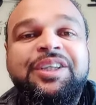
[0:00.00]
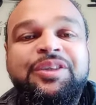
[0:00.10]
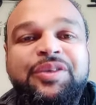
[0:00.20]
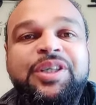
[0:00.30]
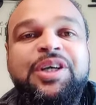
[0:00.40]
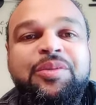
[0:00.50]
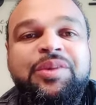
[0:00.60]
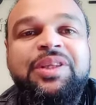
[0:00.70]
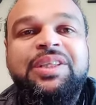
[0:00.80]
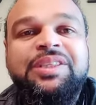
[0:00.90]
Three harbor
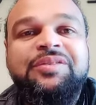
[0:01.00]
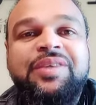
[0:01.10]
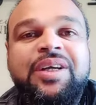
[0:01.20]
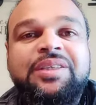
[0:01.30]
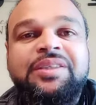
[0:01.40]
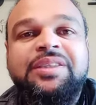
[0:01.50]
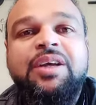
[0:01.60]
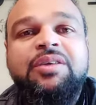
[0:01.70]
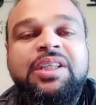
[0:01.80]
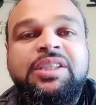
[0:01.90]
lights of guidance.
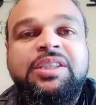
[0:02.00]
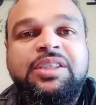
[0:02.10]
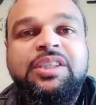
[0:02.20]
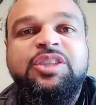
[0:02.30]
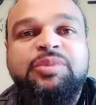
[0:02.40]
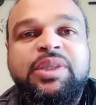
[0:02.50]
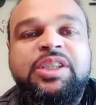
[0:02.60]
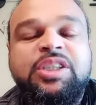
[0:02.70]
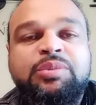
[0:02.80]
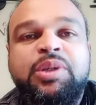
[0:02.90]
I listened to this
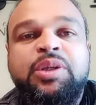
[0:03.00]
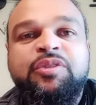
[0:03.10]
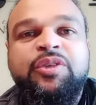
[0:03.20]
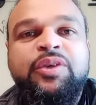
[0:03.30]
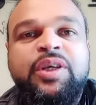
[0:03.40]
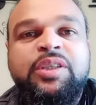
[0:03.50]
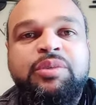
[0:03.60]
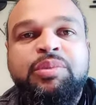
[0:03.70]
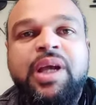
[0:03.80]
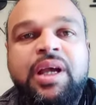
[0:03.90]
message about a few years
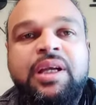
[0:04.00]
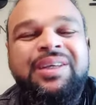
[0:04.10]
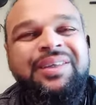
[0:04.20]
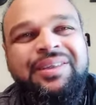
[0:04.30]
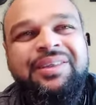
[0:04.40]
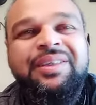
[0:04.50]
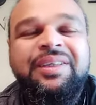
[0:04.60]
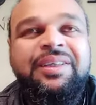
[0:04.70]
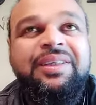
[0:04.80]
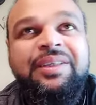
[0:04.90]
back. I
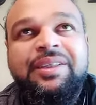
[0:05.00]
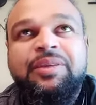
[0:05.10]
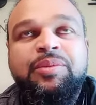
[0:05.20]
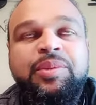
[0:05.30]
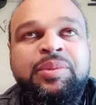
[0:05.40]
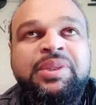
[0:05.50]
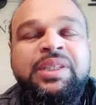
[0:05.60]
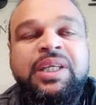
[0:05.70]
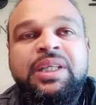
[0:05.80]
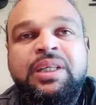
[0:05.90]
can't remember
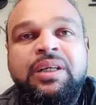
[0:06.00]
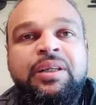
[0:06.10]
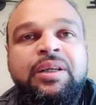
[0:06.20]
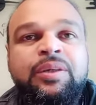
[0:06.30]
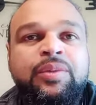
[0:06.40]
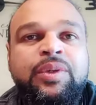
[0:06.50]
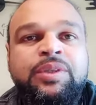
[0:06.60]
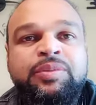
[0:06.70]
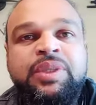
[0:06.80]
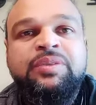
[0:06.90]
exactly how long it
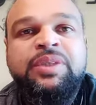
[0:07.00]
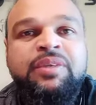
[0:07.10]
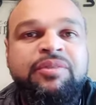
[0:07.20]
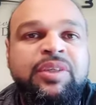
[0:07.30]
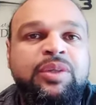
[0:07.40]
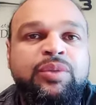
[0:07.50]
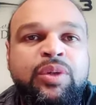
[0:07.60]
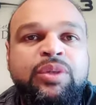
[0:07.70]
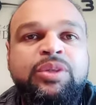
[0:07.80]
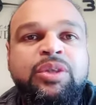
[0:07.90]
was, but it was at Victory
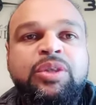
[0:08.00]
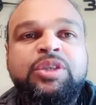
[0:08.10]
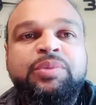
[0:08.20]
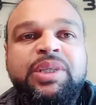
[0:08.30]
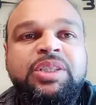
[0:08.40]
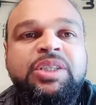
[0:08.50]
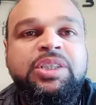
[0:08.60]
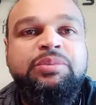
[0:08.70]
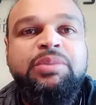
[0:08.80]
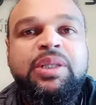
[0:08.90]
World Church by
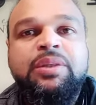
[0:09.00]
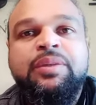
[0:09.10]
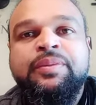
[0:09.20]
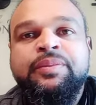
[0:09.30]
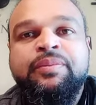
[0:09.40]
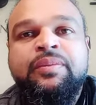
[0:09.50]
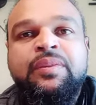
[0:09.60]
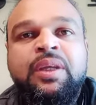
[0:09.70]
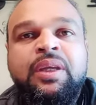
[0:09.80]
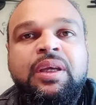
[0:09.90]
Jeanne Mayo.
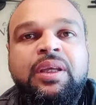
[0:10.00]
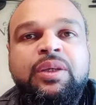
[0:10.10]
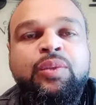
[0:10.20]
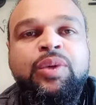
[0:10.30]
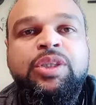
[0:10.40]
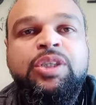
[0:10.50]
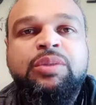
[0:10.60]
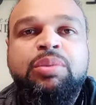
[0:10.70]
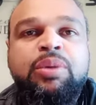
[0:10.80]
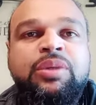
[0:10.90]
And the way she
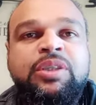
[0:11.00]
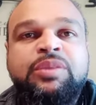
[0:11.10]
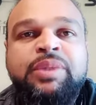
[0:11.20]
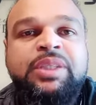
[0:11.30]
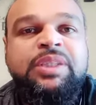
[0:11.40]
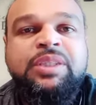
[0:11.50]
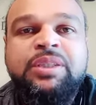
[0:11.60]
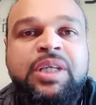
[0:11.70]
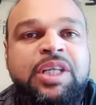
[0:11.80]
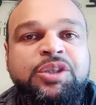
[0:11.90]
broke this message
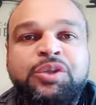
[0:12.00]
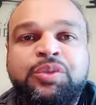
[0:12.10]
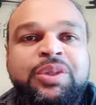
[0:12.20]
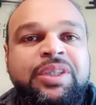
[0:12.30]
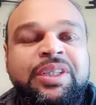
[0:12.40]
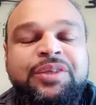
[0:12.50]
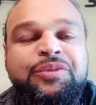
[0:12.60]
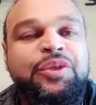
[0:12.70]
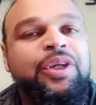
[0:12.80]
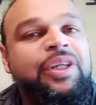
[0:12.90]
down, I just want to give
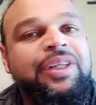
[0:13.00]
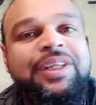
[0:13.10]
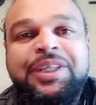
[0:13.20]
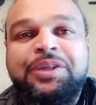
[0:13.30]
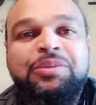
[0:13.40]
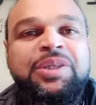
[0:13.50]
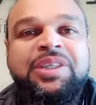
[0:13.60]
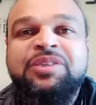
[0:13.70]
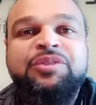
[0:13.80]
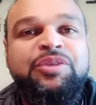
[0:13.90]
you a little bit
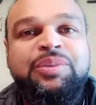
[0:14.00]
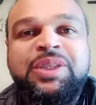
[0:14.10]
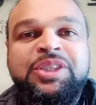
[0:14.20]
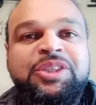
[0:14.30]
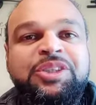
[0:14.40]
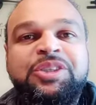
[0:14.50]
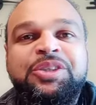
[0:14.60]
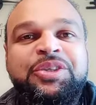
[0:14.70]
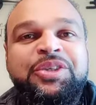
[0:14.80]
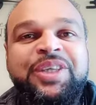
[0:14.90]
of information so
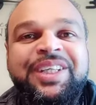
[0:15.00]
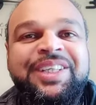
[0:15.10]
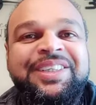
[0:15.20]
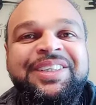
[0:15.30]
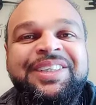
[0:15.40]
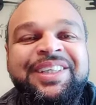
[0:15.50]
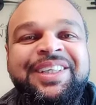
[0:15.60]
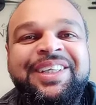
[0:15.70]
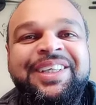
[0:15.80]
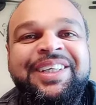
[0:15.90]
you can uh,
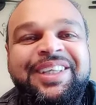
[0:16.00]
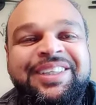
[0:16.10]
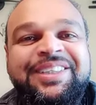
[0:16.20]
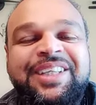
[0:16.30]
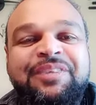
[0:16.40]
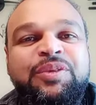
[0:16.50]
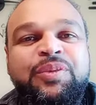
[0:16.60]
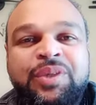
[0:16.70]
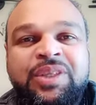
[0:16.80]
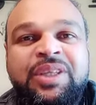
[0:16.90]
just have the
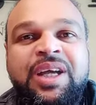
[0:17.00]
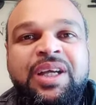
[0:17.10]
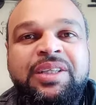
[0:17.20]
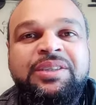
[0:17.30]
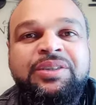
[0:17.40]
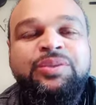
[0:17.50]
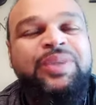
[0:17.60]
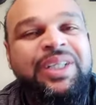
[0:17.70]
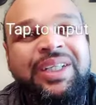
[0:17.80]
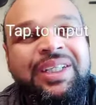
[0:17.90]
word of God in you
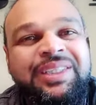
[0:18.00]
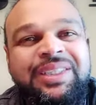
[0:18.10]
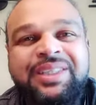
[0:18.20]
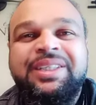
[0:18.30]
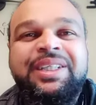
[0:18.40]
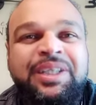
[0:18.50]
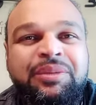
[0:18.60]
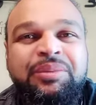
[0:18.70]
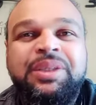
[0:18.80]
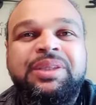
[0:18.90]
within less than
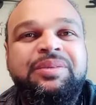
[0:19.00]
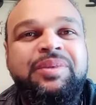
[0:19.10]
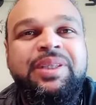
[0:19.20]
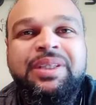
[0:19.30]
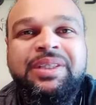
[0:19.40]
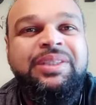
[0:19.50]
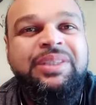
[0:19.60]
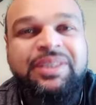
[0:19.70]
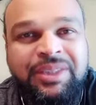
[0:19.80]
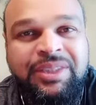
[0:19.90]
10 minutes, man. Let's
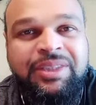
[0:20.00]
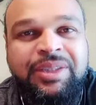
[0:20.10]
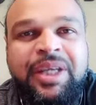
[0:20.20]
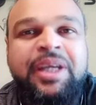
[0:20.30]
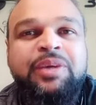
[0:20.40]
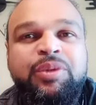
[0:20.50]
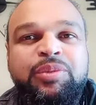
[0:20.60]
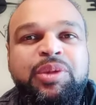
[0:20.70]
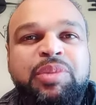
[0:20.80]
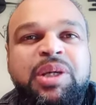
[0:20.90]
just just hang with
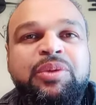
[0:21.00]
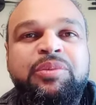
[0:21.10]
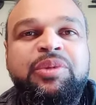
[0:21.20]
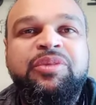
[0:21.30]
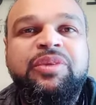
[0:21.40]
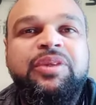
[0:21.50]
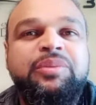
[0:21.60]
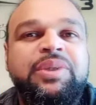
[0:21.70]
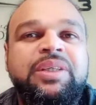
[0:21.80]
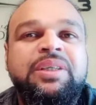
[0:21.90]
me, bear with me for a little
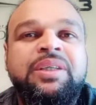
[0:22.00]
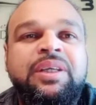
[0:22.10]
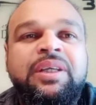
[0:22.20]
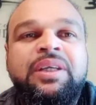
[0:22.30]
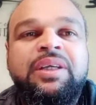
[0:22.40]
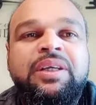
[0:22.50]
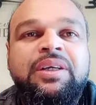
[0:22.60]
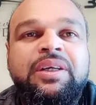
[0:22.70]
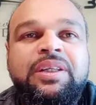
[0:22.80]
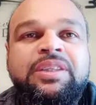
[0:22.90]
bit there.
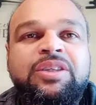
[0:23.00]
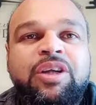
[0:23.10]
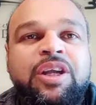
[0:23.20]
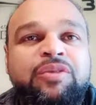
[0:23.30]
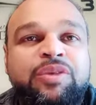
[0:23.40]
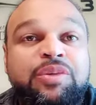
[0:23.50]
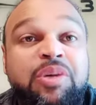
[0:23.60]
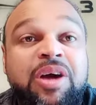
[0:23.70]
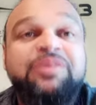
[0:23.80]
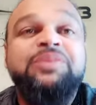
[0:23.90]
All right, let's start off with the
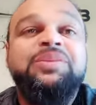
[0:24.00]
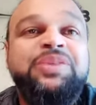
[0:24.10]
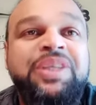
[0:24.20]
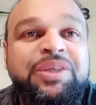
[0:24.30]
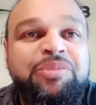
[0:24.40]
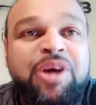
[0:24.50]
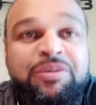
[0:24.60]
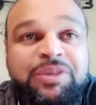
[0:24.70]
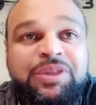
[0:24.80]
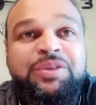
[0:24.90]
Proverbs, okay?
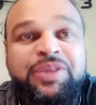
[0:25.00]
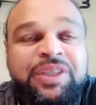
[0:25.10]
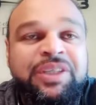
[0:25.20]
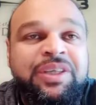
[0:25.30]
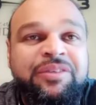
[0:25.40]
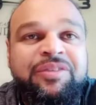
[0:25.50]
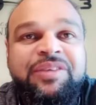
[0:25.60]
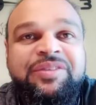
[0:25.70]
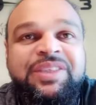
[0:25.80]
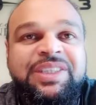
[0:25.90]
Proverbs 3,
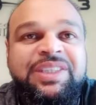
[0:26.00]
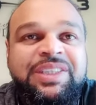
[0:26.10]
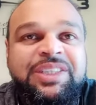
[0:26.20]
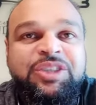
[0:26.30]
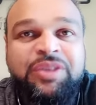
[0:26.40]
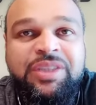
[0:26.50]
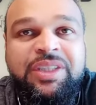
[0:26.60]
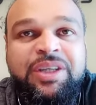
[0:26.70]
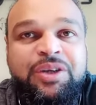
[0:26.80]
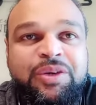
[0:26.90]
5 and 6 says, Trust
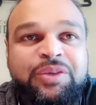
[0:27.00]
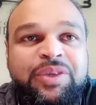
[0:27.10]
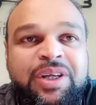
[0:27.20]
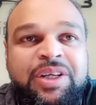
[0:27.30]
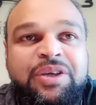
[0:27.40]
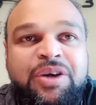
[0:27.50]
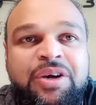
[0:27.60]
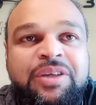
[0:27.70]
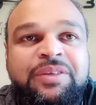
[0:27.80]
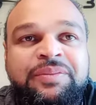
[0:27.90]
in the Lord with all your
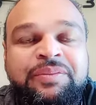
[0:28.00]
heart.